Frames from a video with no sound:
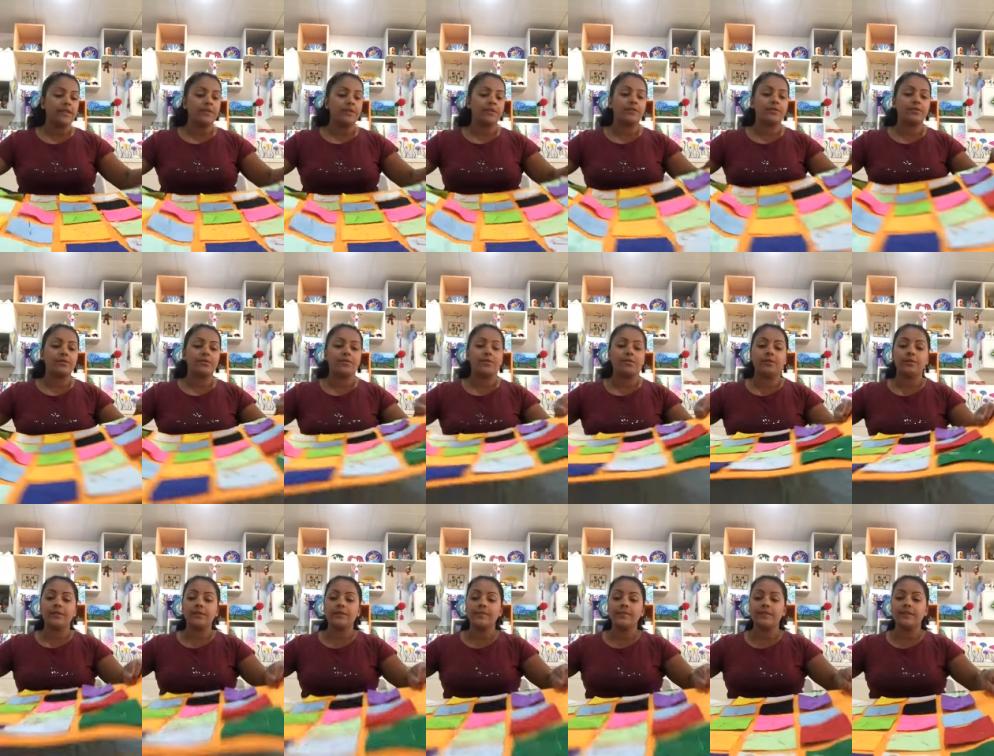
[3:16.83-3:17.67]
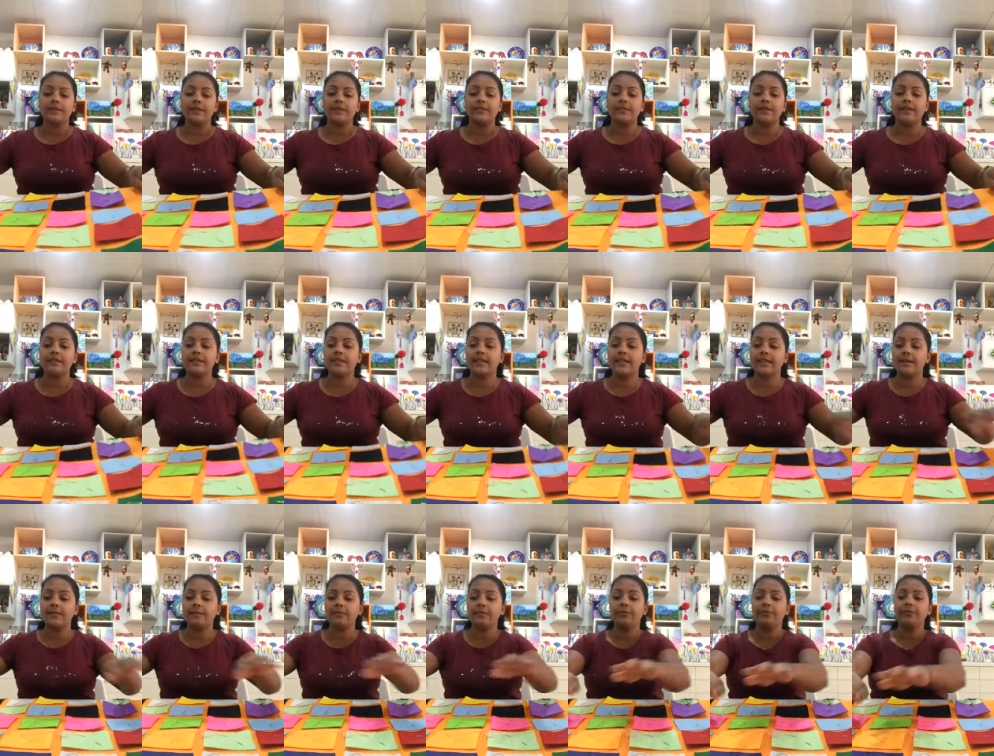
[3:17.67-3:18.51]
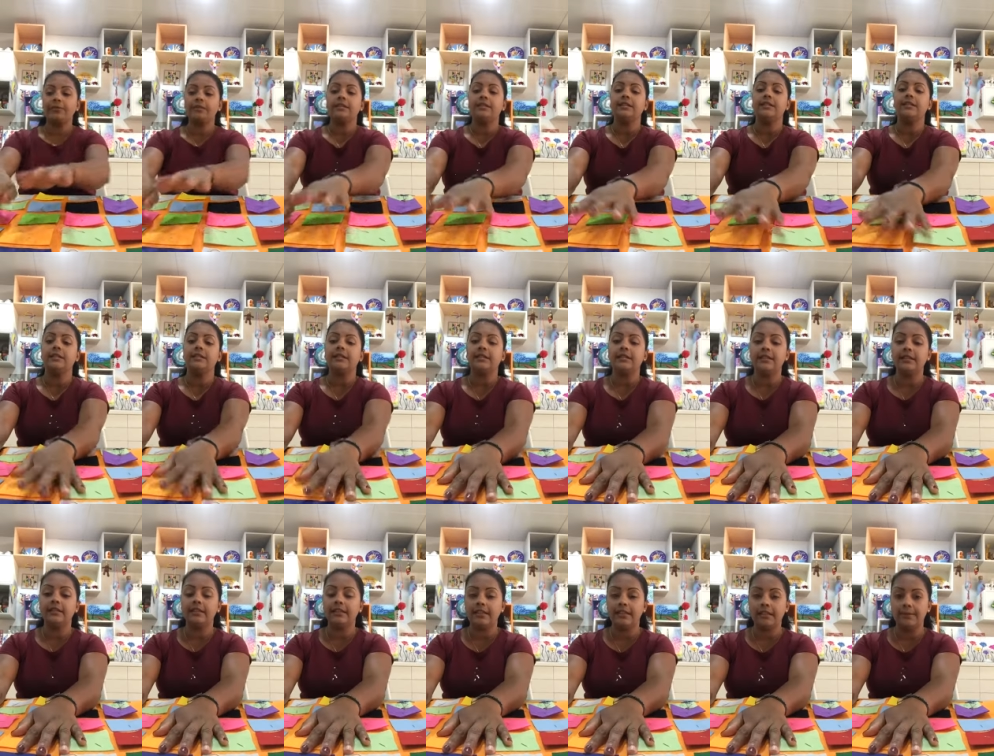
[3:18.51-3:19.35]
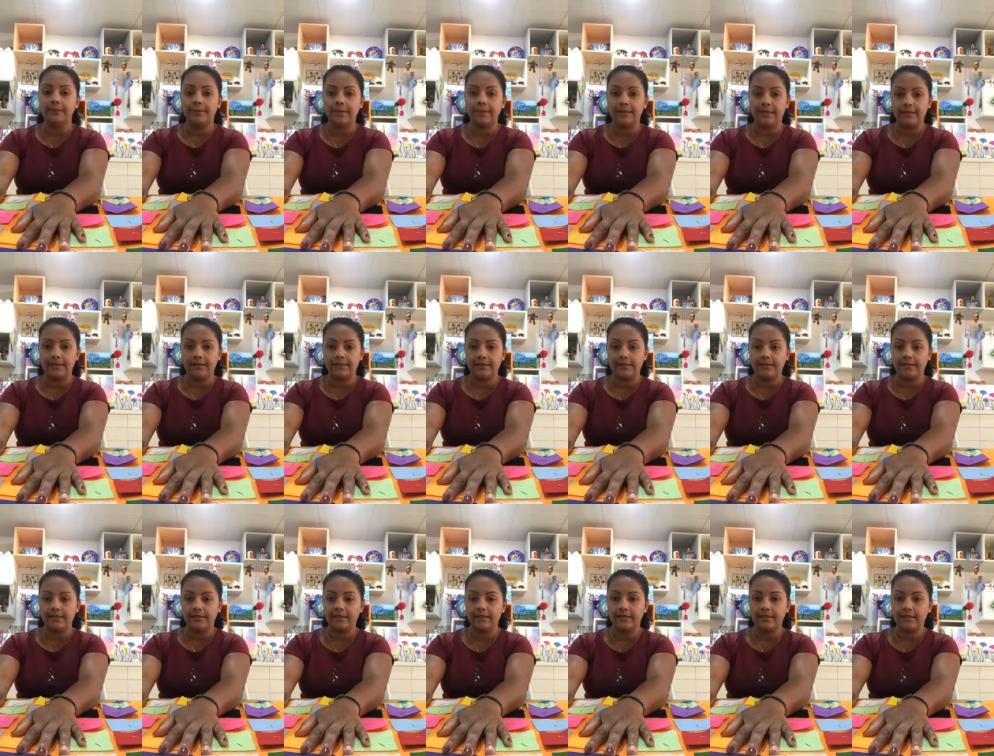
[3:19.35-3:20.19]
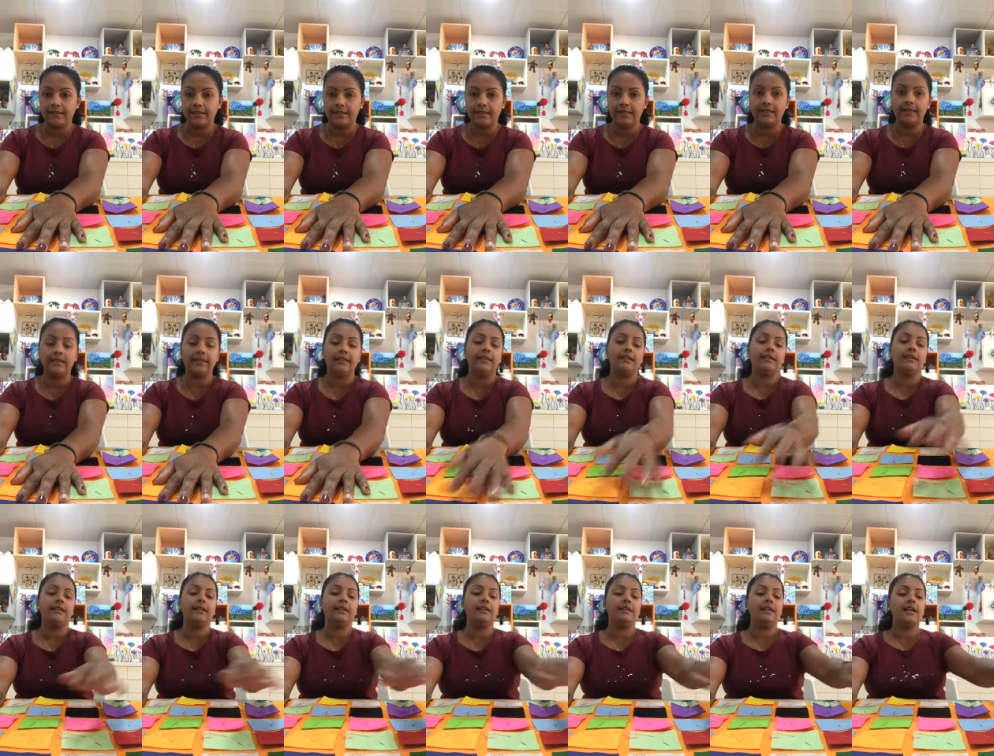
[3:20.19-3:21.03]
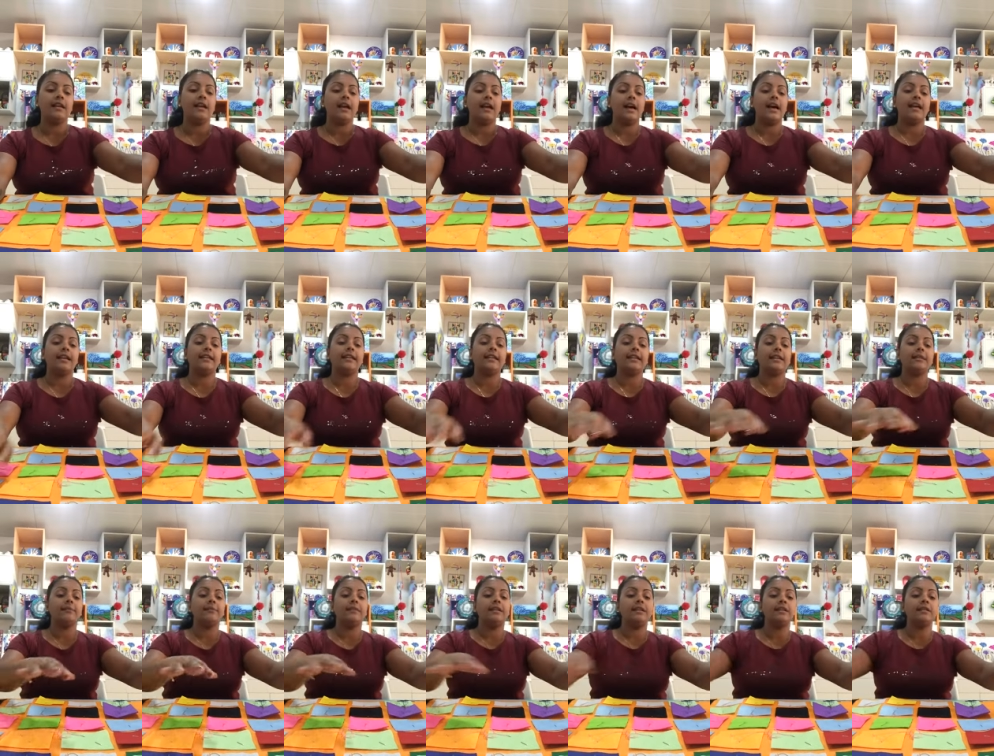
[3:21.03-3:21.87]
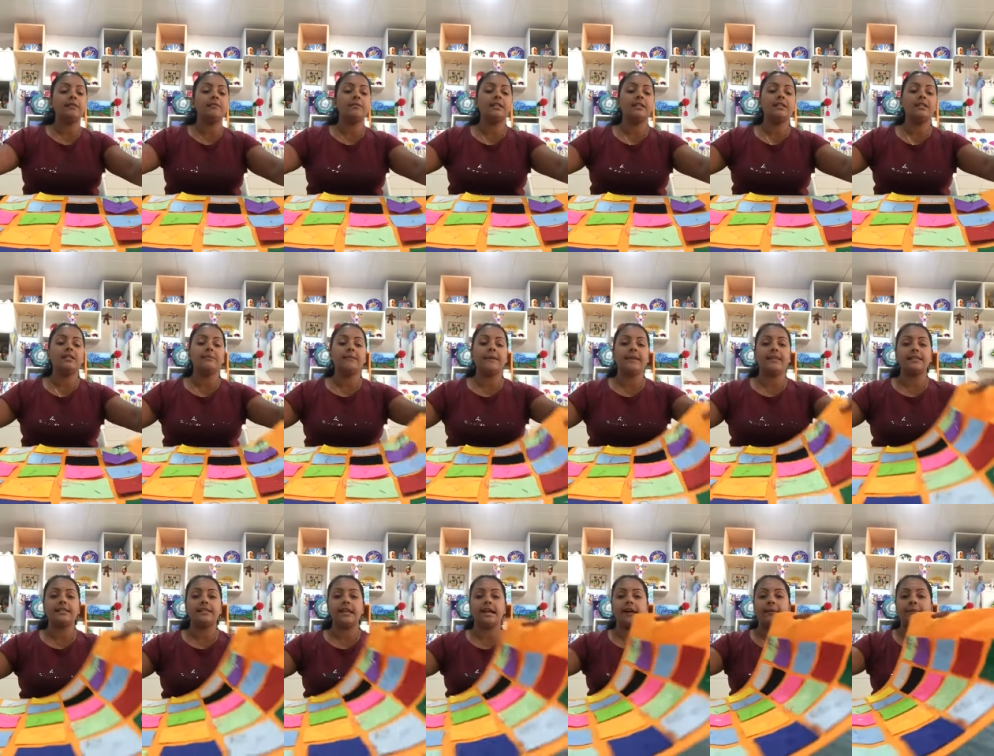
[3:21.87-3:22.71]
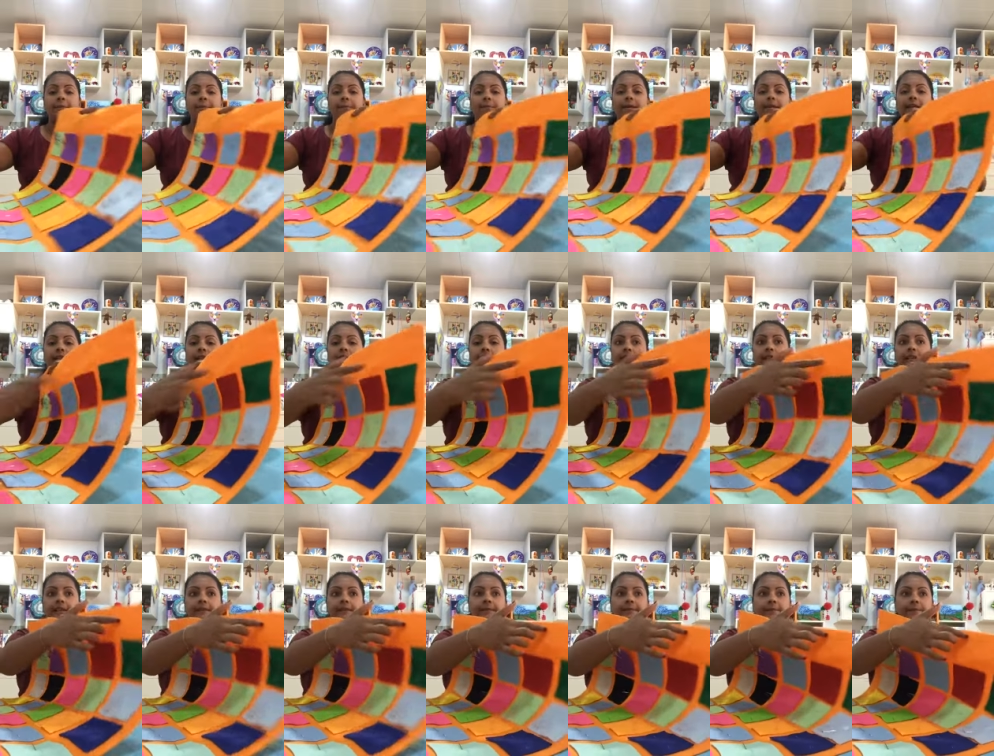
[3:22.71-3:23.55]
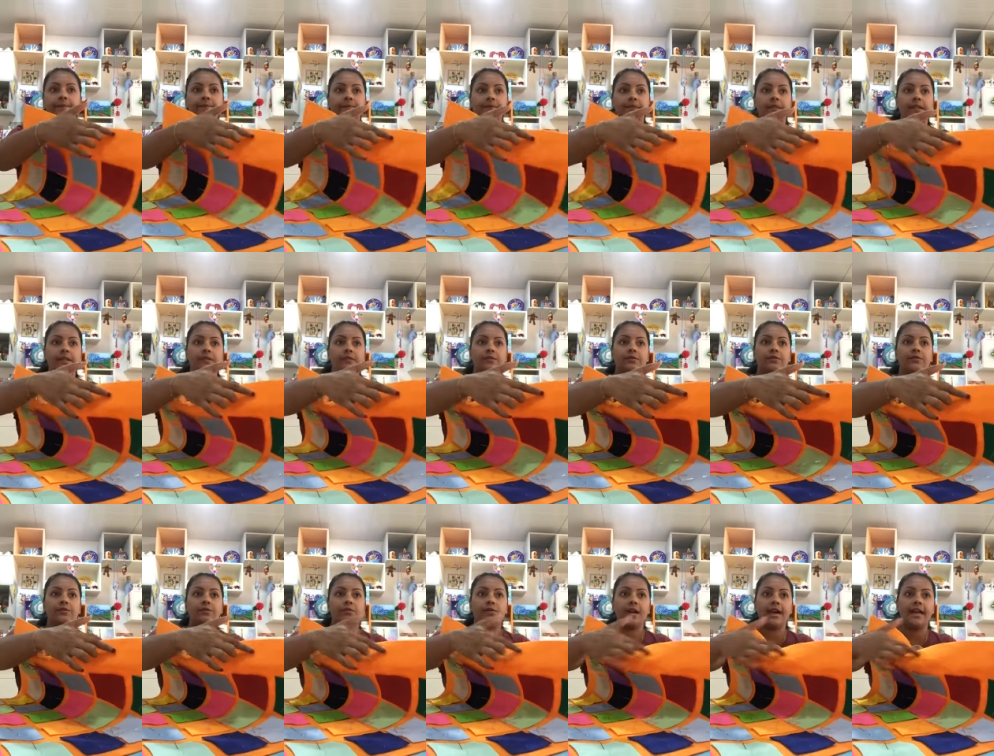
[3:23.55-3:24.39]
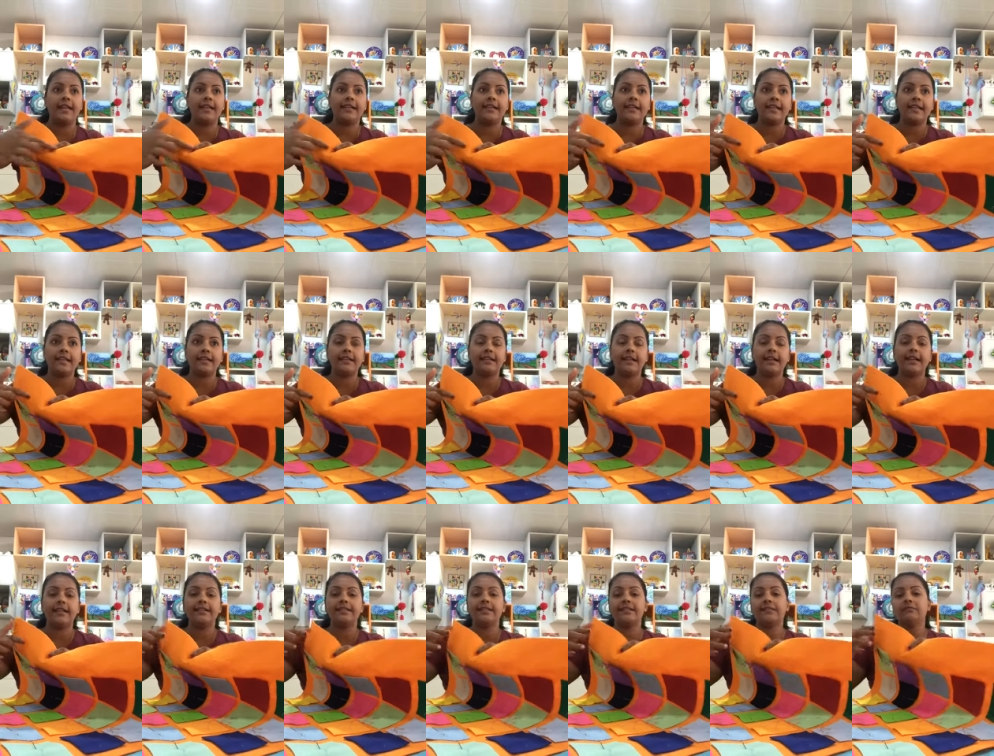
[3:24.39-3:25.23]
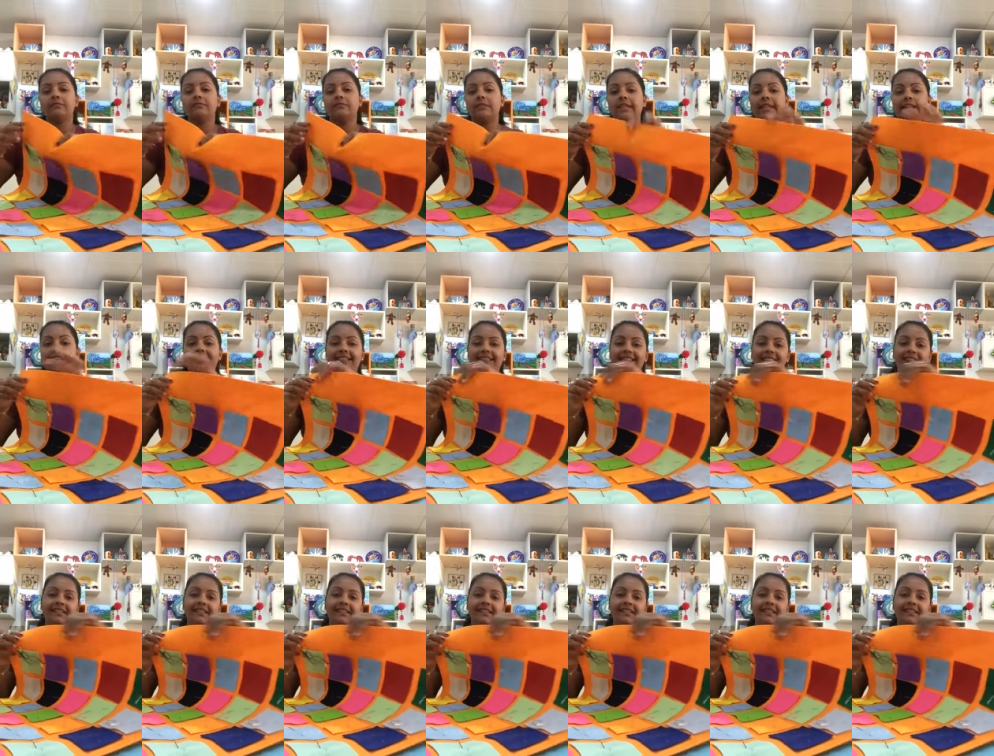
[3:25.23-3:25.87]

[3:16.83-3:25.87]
So once I put the 30 pieces in here, I kept little bit space up here so I can write like